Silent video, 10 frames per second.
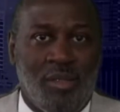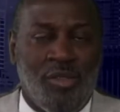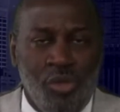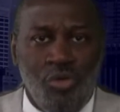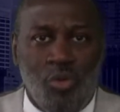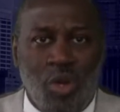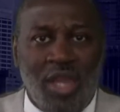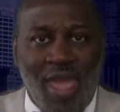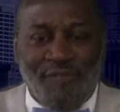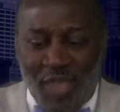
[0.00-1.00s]
You the one
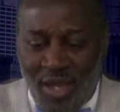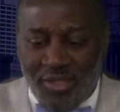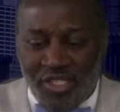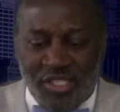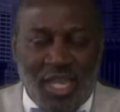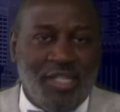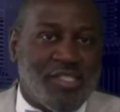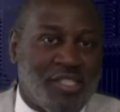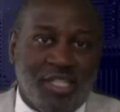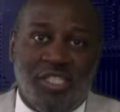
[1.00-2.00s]
have to understand
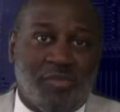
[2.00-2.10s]
this just